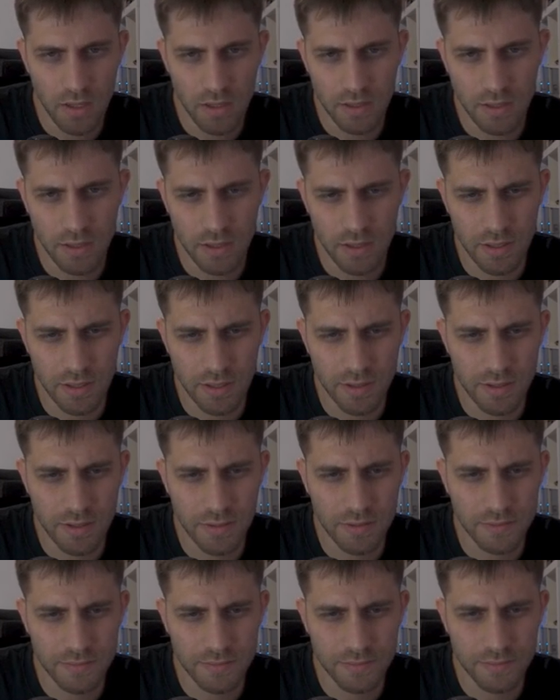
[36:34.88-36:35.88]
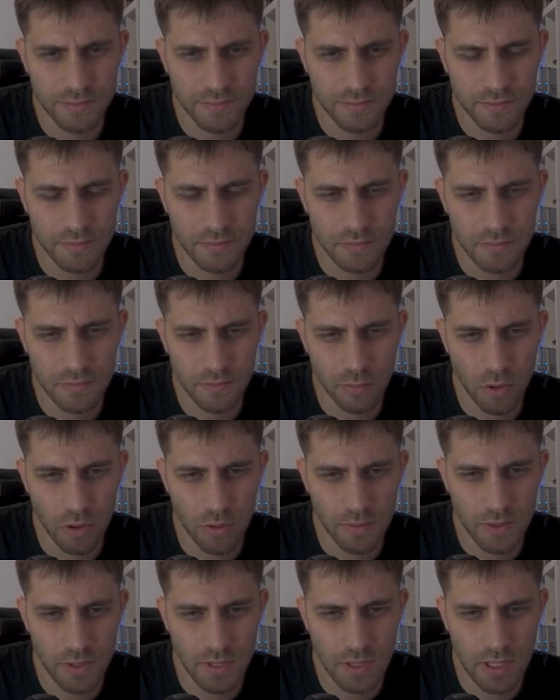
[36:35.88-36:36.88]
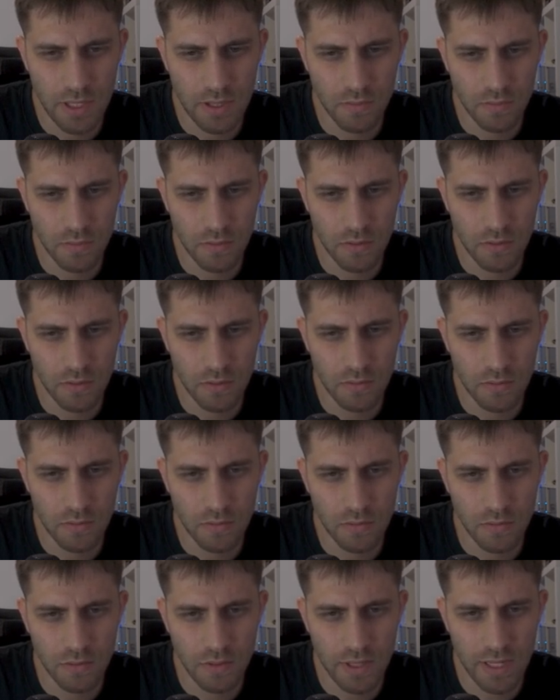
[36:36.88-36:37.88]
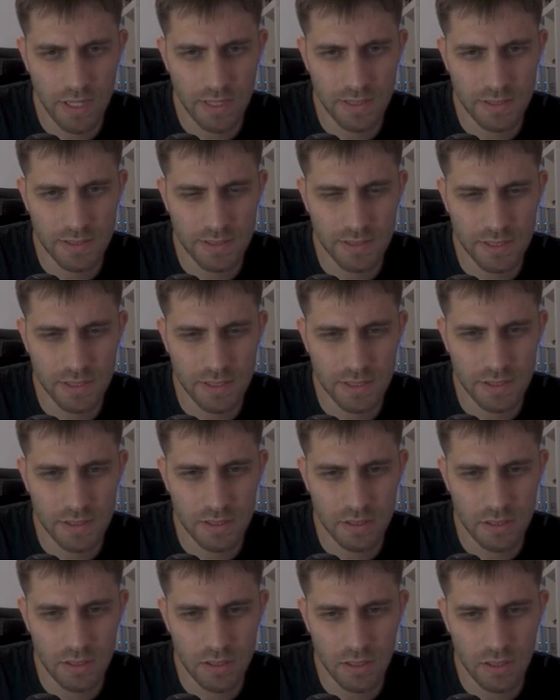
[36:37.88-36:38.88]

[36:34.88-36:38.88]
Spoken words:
King here. Probably now, no, or knight d6.